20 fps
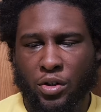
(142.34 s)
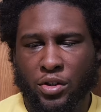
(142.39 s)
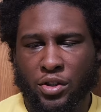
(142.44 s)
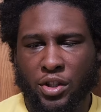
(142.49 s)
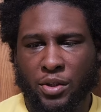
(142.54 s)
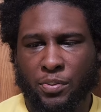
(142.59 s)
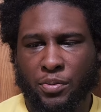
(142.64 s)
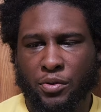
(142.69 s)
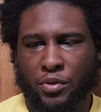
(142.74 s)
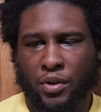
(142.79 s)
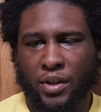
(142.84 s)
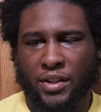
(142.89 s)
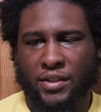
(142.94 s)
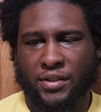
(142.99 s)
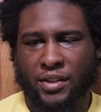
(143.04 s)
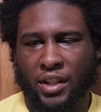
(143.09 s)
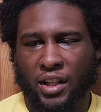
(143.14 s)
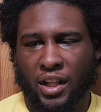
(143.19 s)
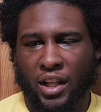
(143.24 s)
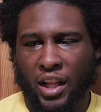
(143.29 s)
she portrays
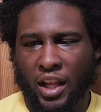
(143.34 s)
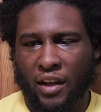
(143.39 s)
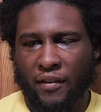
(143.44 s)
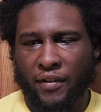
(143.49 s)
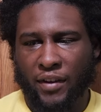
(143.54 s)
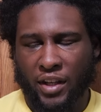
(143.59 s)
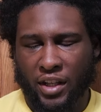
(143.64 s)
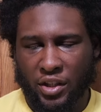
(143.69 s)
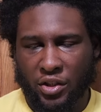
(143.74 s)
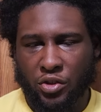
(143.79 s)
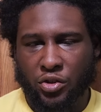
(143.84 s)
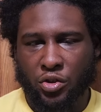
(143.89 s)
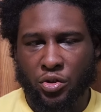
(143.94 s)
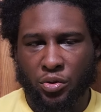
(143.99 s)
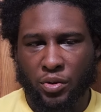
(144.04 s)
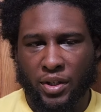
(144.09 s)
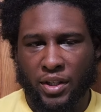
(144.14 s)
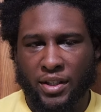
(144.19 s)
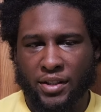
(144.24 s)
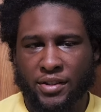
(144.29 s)
the love
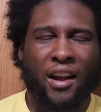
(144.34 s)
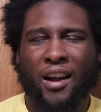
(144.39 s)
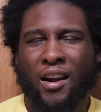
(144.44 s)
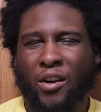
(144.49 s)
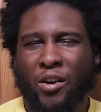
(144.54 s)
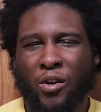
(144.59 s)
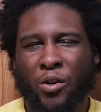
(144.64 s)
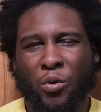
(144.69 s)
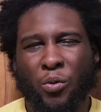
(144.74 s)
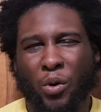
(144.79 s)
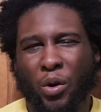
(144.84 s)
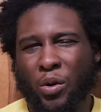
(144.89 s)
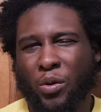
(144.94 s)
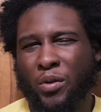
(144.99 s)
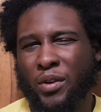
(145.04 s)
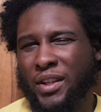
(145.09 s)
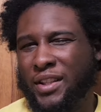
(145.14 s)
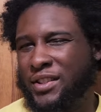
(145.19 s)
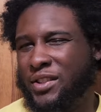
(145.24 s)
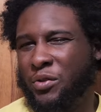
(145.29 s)
interest. Her
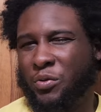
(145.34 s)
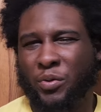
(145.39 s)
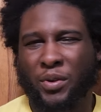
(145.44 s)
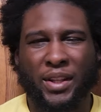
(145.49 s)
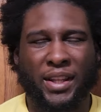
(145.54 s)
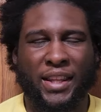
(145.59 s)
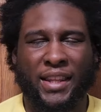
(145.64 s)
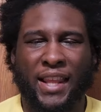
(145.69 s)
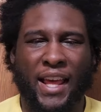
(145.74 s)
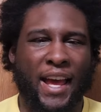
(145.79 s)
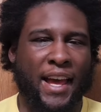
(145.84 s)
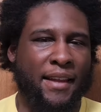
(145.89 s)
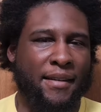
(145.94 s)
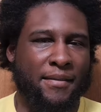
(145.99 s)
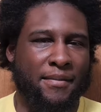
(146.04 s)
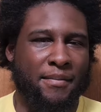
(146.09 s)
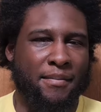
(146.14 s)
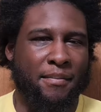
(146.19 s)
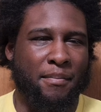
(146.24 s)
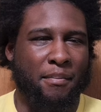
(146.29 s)
role isn't really that
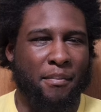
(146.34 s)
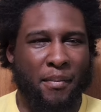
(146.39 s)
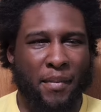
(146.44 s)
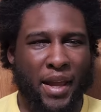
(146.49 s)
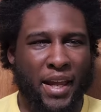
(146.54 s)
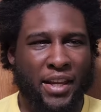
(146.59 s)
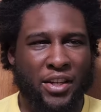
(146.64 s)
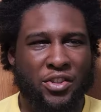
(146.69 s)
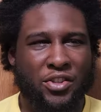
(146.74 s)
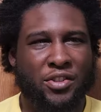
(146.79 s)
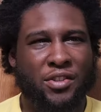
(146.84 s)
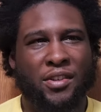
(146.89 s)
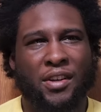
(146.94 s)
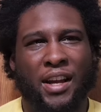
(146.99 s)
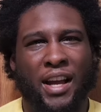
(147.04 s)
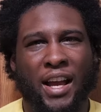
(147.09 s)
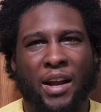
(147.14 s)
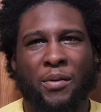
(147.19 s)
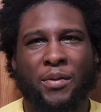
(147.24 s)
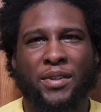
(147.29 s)
major,
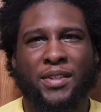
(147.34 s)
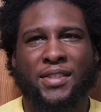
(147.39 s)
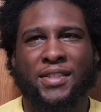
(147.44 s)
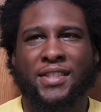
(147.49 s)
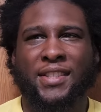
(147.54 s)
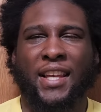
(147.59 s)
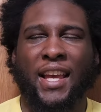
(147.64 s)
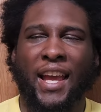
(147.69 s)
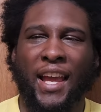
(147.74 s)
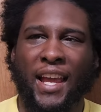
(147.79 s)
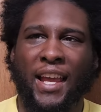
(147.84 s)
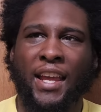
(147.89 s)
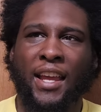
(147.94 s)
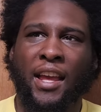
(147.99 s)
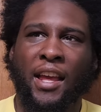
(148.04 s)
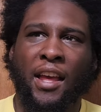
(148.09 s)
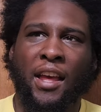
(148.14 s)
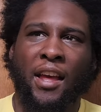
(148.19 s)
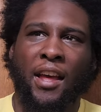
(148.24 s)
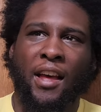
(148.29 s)
I would say.
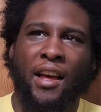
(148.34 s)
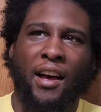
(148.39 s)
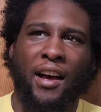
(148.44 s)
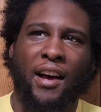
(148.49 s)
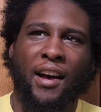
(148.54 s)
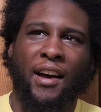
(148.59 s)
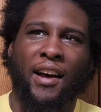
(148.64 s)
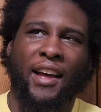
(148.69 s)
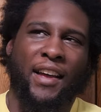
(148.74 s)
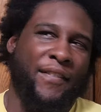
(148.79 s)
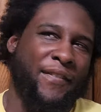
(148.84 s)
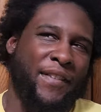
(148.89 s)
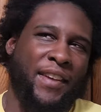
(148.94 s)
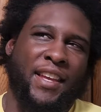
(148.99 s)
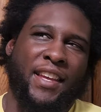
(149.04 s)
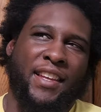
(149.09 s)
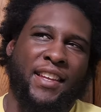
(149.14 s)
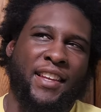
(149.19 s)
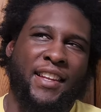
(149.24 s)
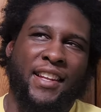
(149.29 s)

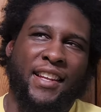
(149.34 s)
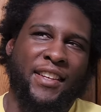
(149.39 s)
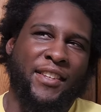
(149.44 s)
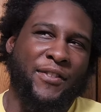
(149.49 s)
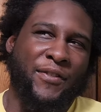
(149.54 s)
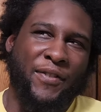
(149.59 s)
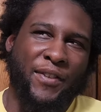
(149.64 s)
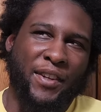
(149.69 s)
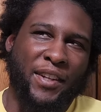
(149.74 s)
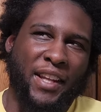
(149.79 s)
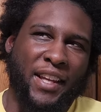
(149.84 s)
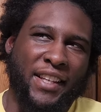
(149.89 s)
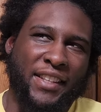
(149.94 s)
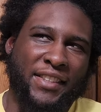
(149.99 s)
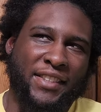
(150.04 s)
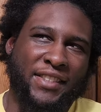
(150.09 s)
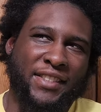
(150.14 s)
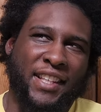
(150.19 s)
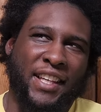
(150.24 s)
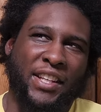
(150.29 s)
It does feel like
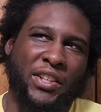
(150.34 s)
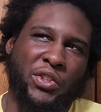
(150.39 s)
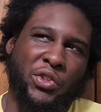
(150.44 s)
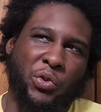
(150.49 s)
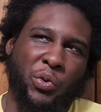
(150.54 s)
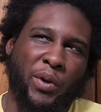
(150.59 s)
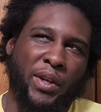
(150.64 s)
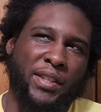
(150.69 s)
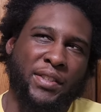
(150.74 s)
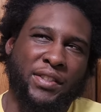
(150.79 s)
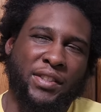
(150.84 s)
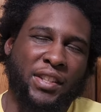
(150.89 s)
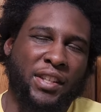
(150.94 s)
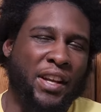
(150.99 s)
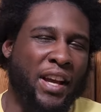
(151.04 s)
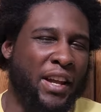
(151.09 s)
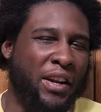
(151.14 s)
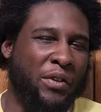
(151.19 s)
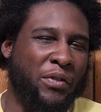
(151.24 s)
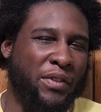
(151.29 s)
she's kind of squeezed in
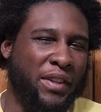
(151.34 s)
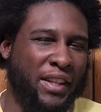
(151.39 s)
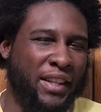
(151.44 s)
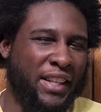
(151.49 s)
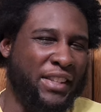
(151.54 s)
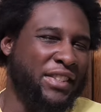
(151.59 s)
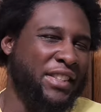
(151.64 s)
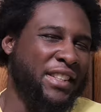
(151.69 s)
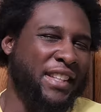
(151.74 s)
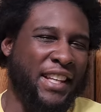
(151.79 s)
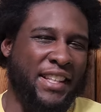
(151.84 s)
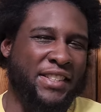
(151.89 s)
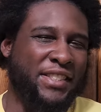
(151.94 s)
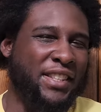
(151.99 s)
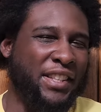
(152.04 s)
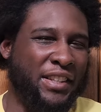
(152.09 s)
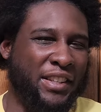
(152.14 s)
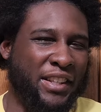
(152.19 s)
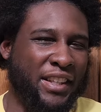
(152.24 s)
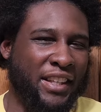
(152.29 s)
there. I don't think that she
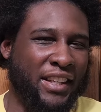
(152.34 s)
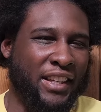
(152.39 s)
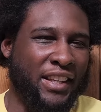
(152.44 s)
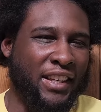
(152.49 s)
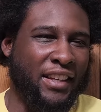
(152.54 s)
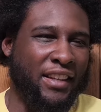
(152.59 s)
necessarily